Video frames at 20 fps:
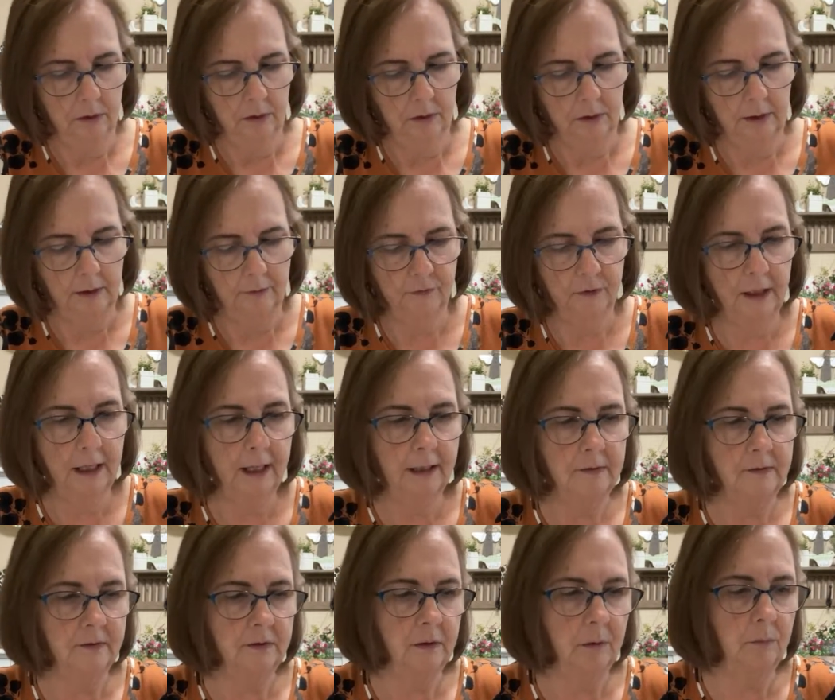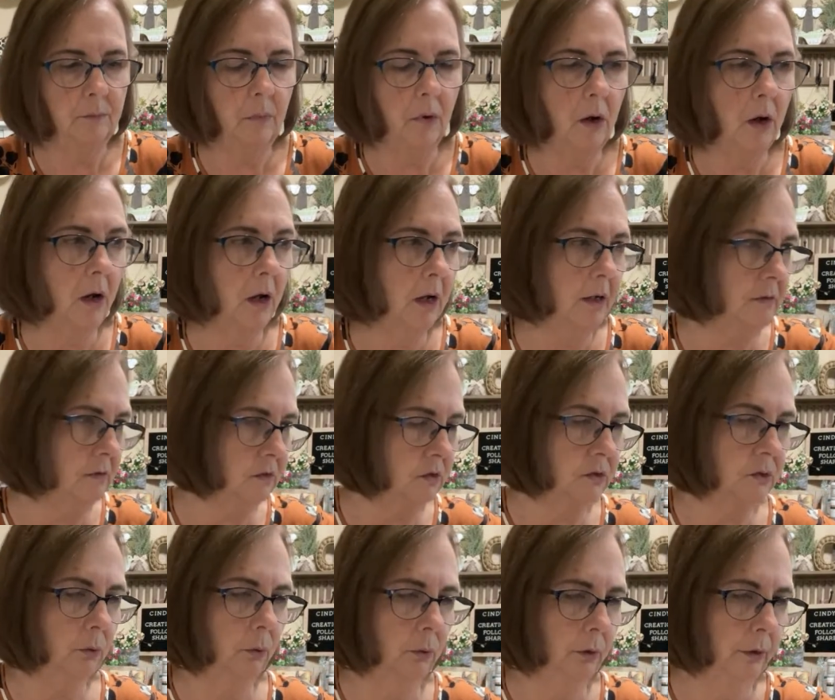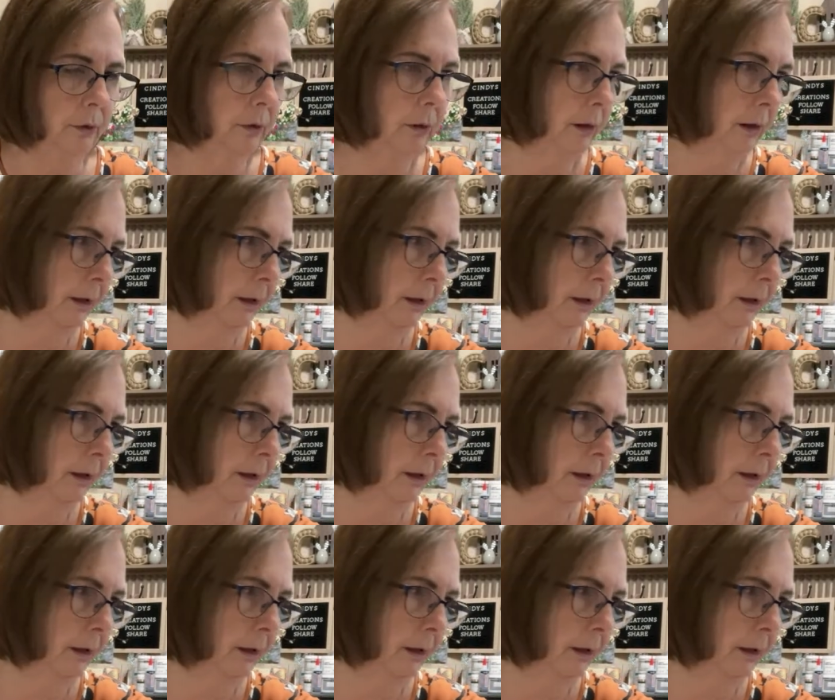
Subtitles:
Now, if you had some moss or